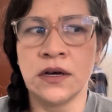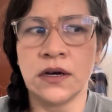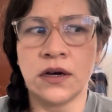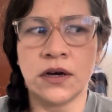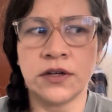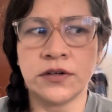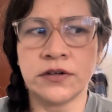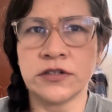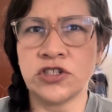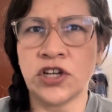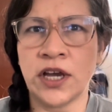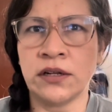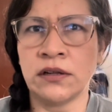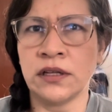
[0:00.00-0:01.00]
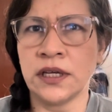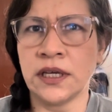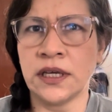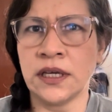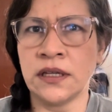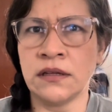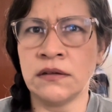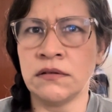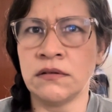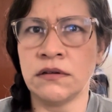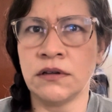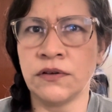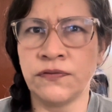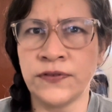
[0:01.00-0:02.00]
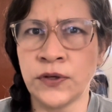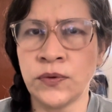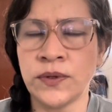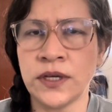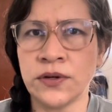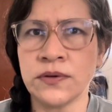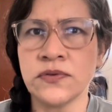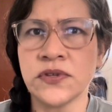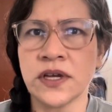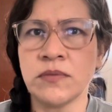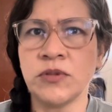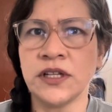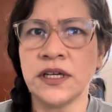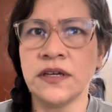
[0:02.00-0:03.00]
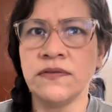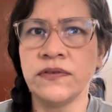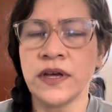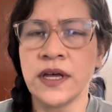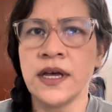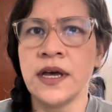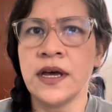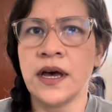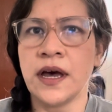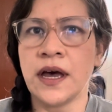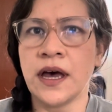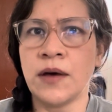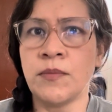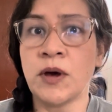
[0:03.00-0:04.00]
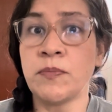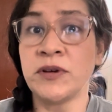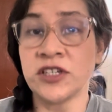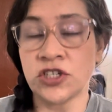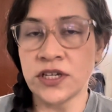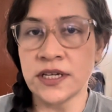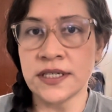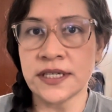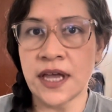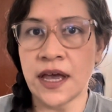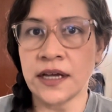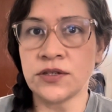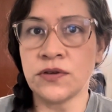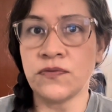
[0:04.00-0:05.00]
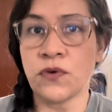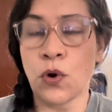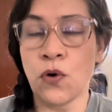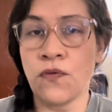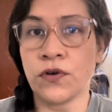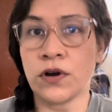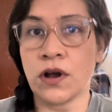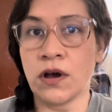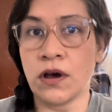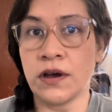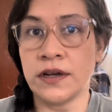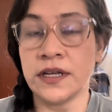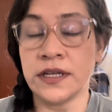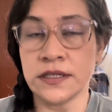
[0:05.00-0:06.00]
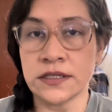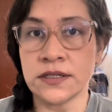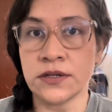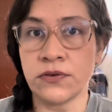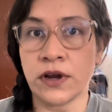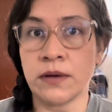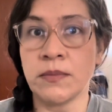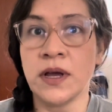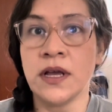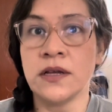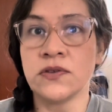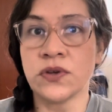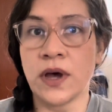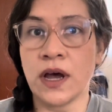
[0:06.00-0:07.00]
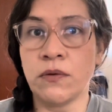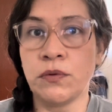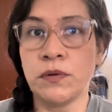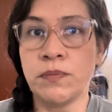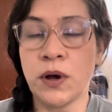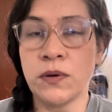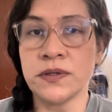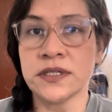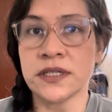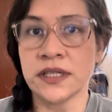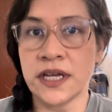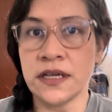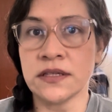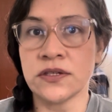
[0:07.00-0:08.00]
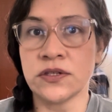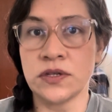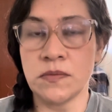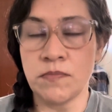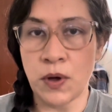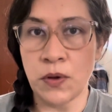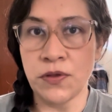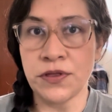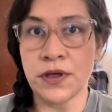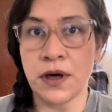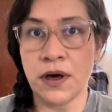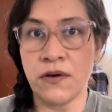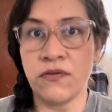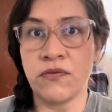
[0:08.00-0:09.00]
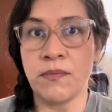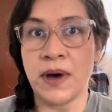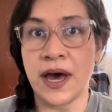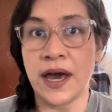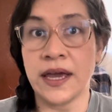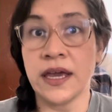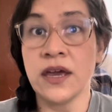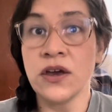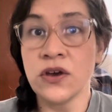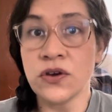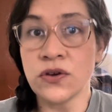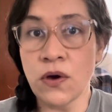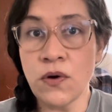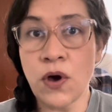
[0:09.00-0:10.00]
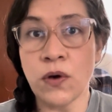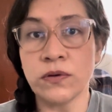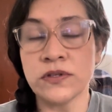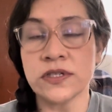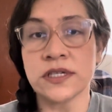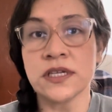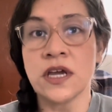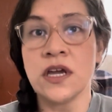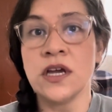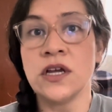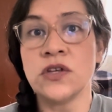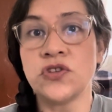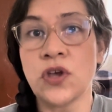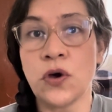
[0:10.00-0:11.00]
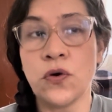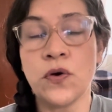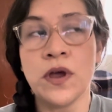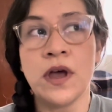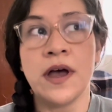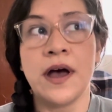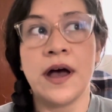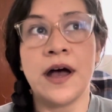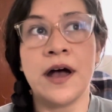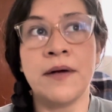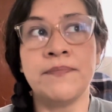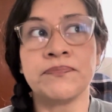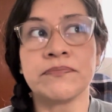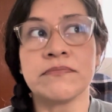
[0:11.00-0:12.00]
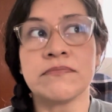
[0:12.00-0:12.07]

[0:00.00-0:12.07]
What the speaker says: on her channel in a few years, I believe. But she is active over on Instagram. So I will post links to both of my co-hosts. So I